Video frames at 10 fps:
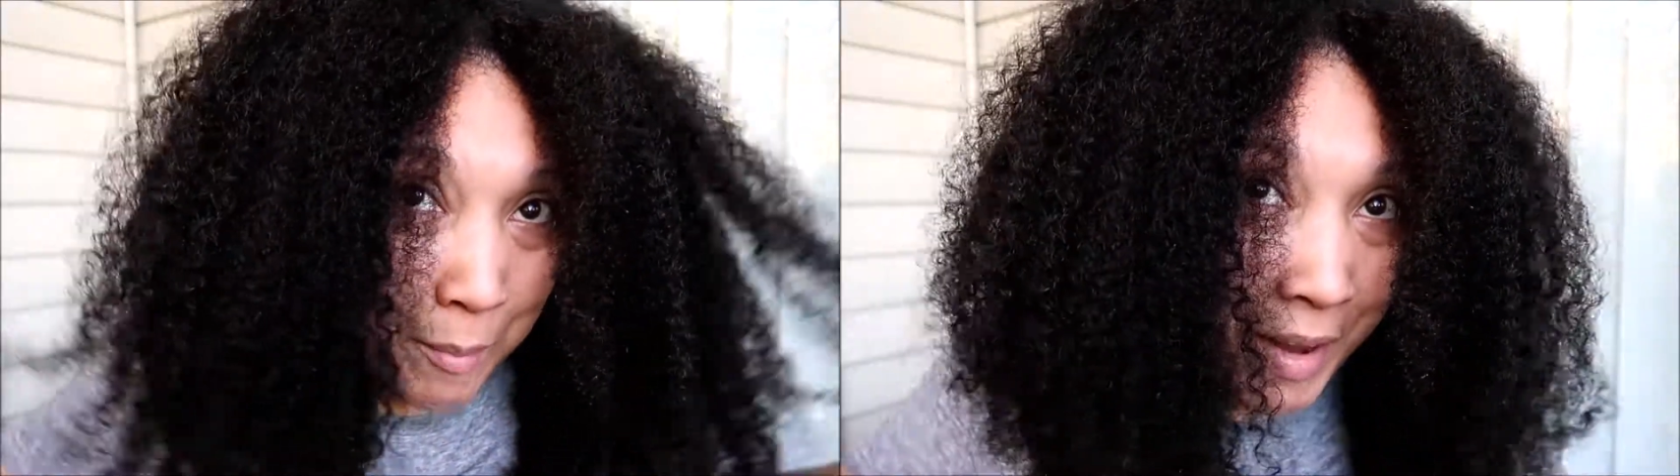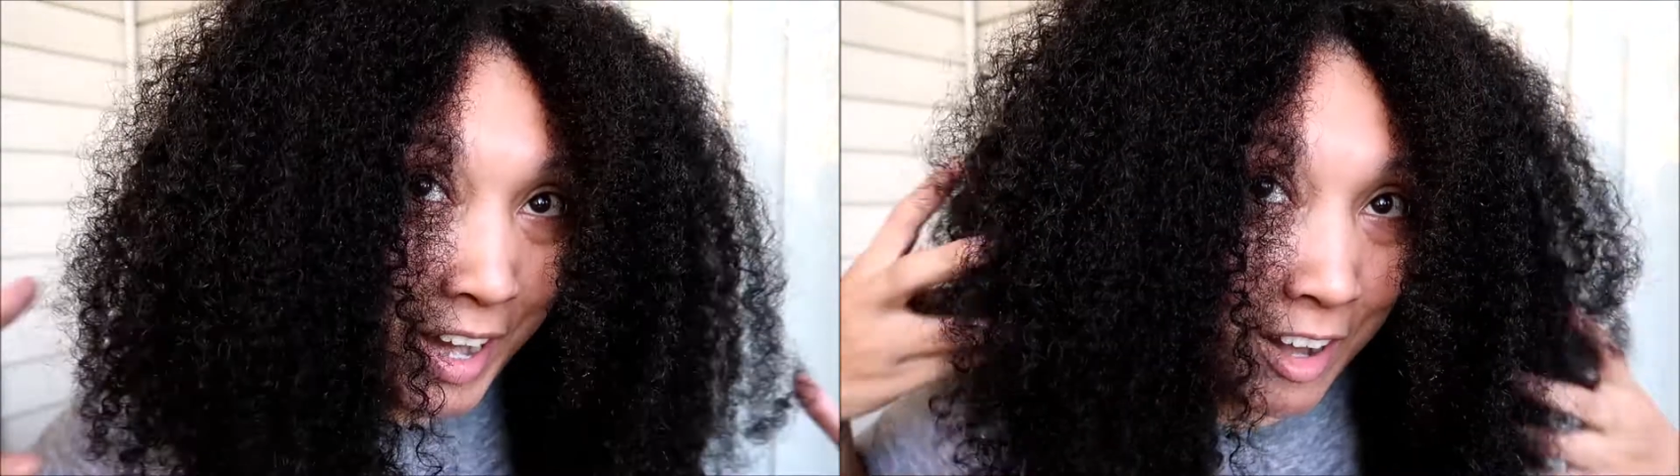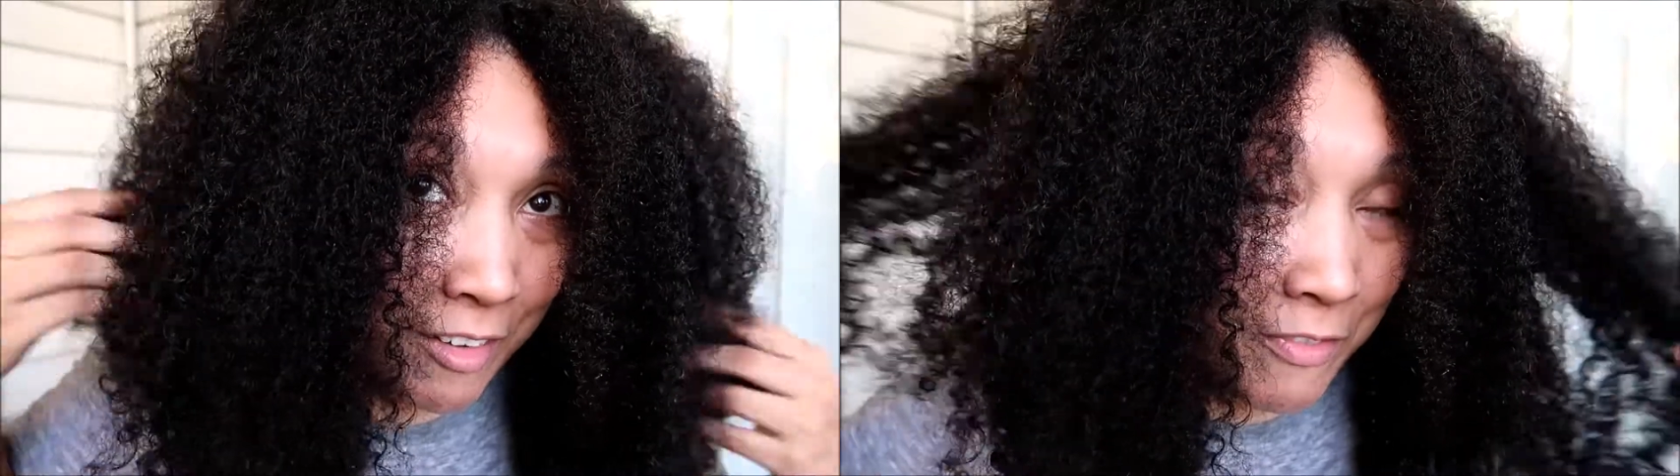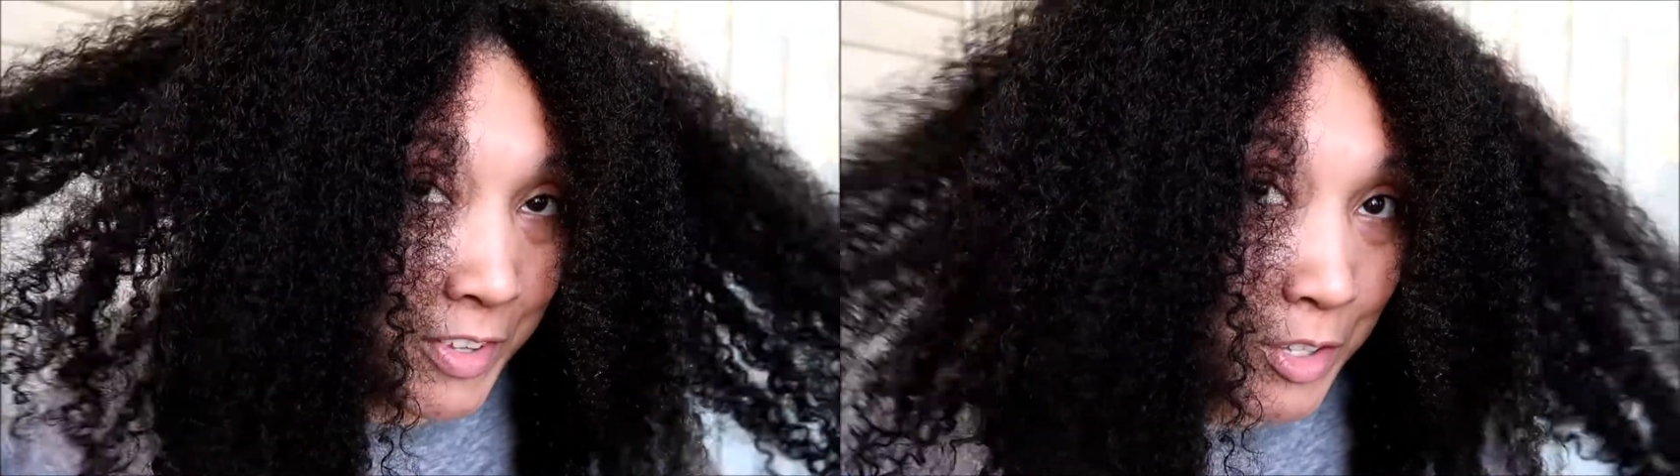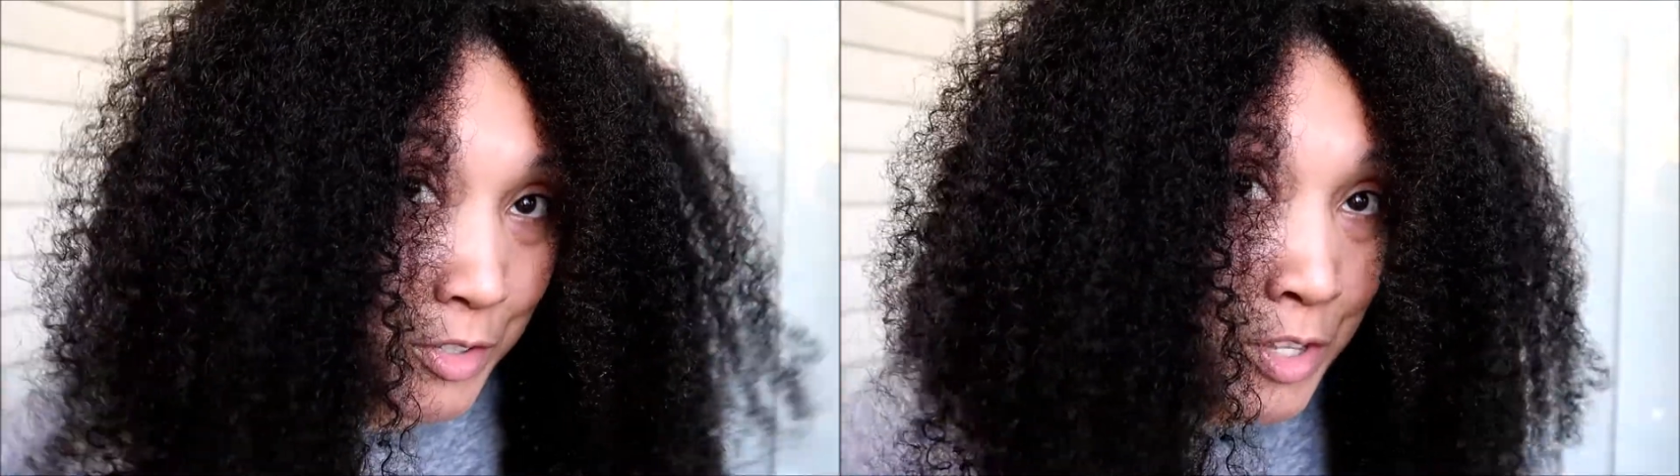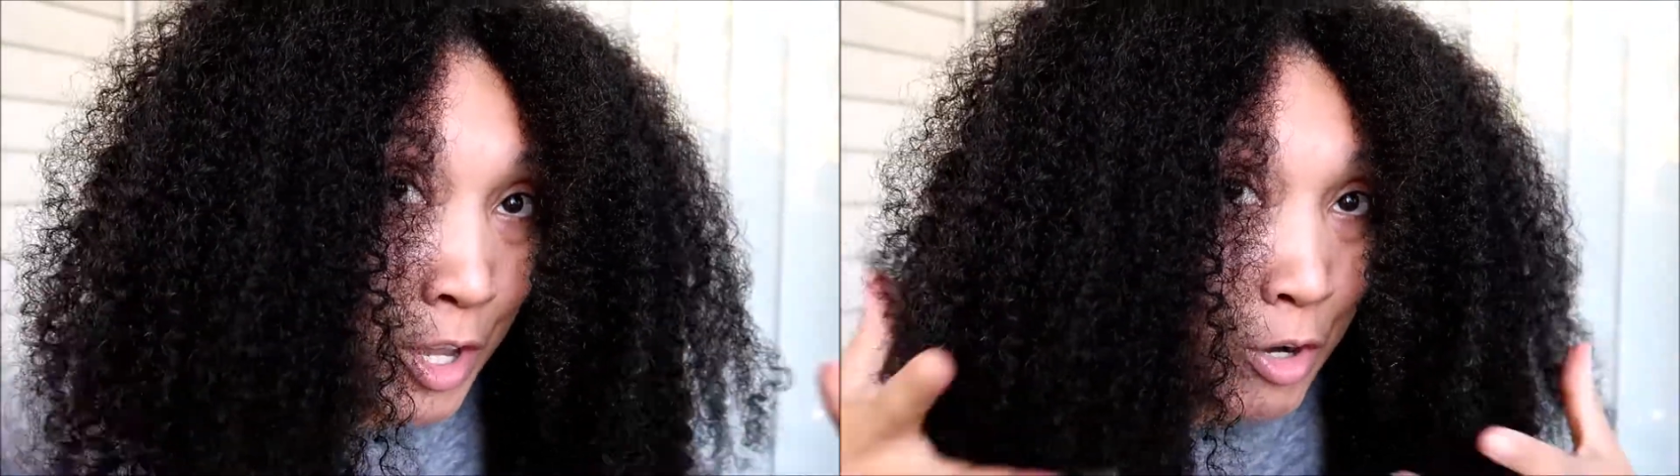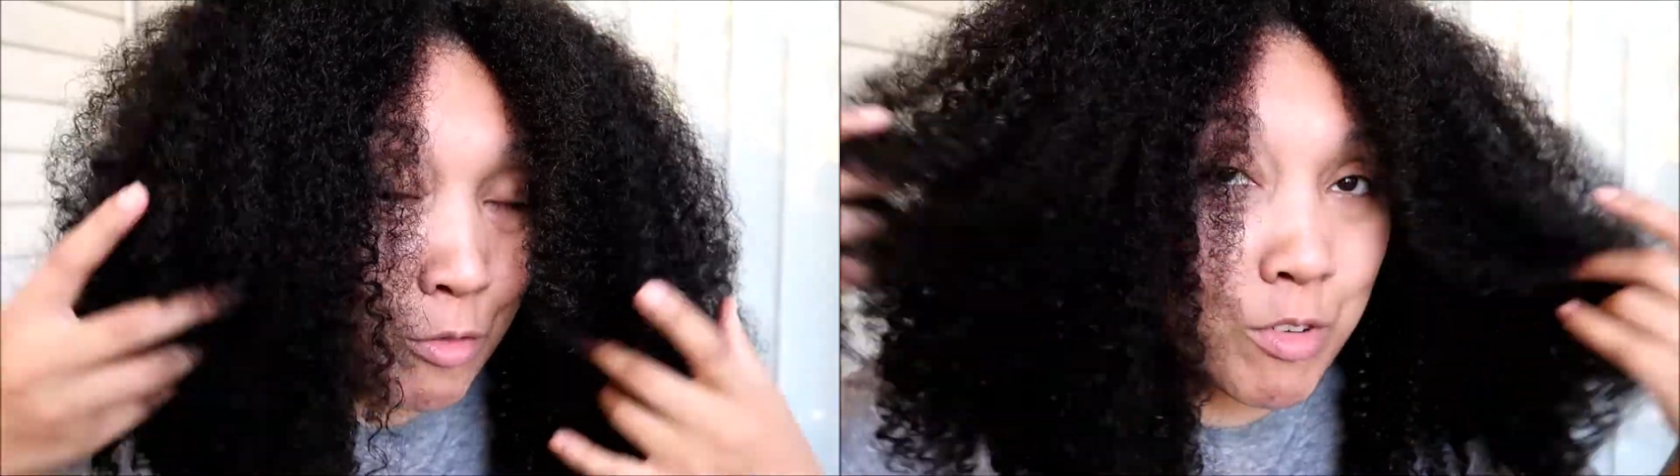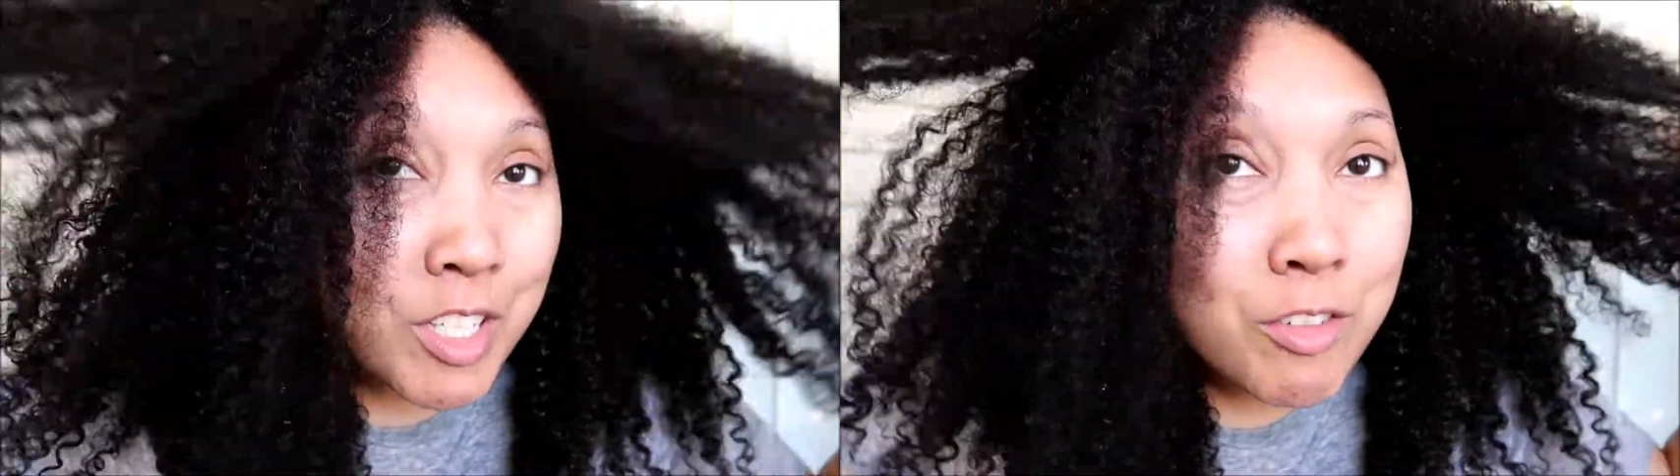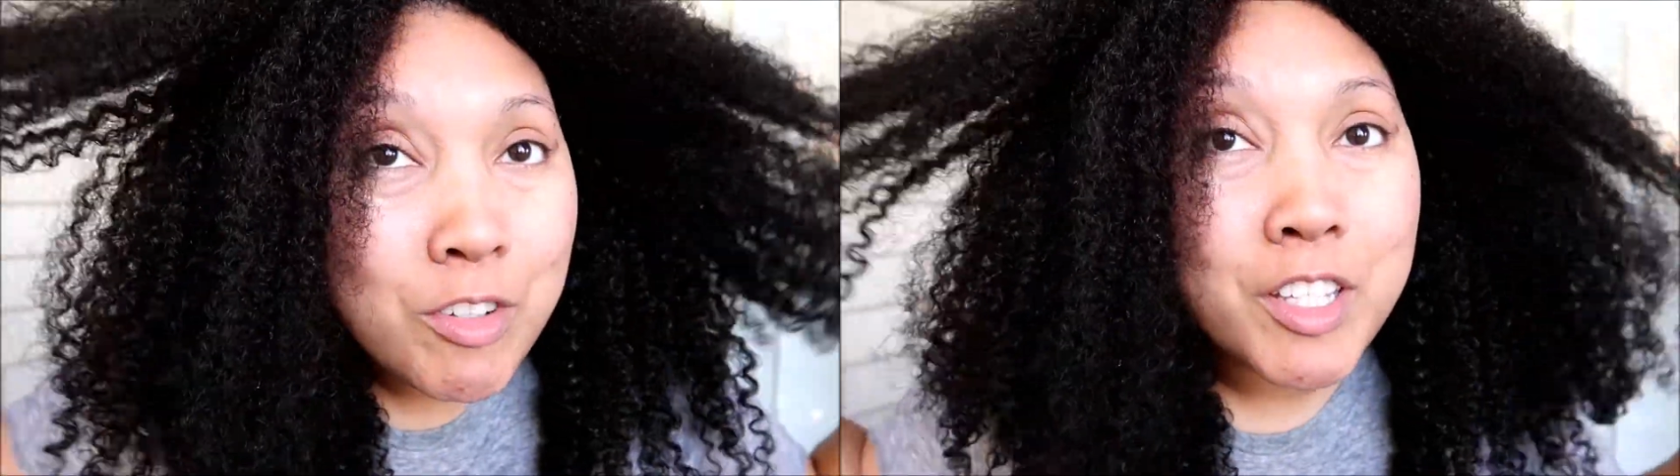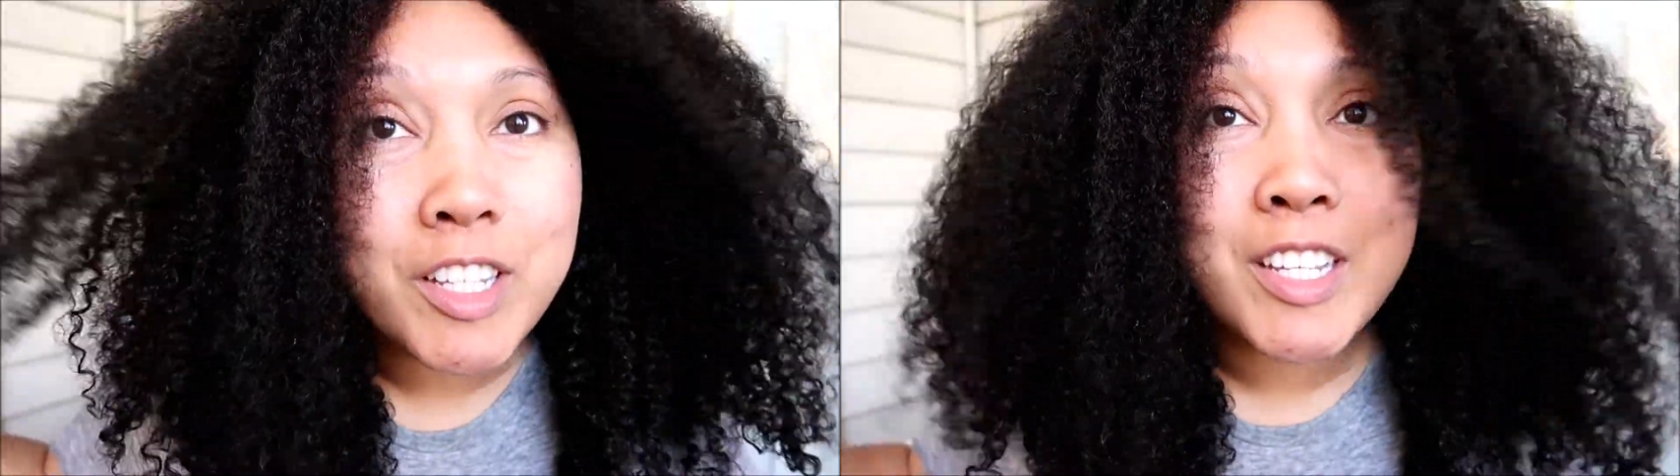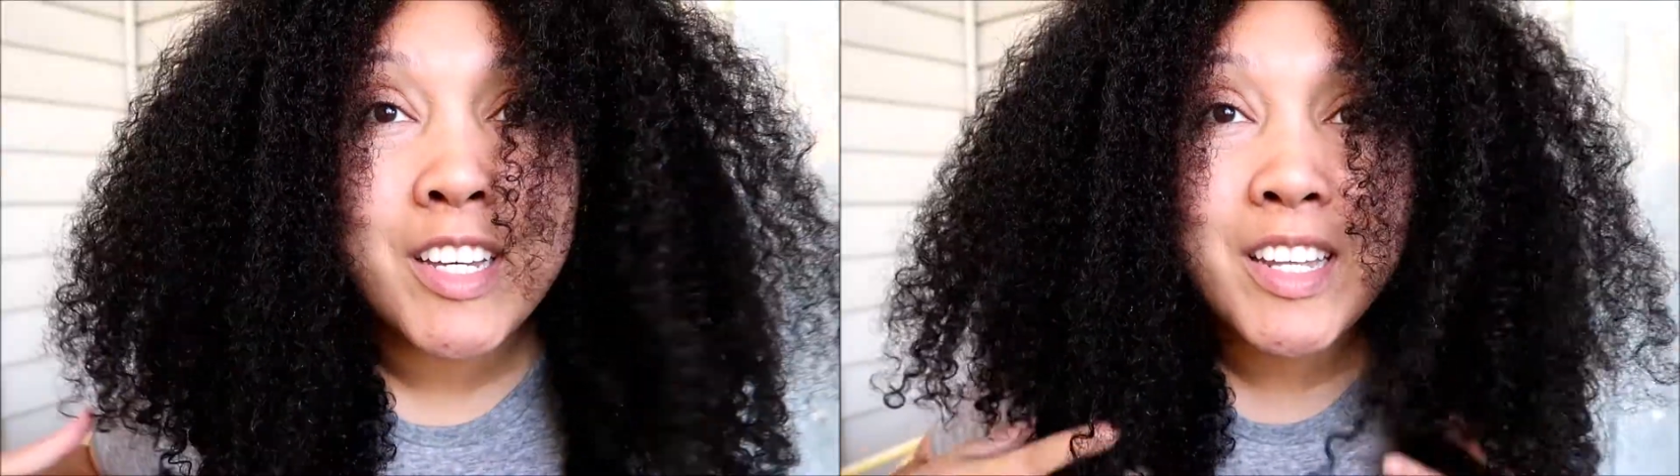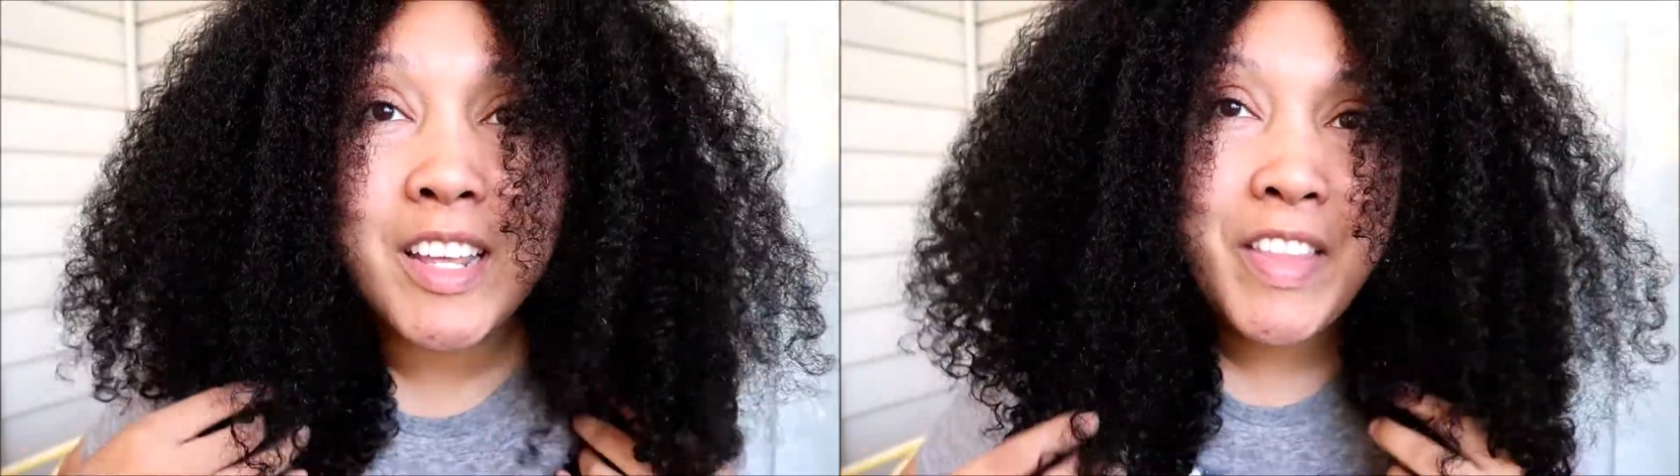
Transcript: My hair feels really good,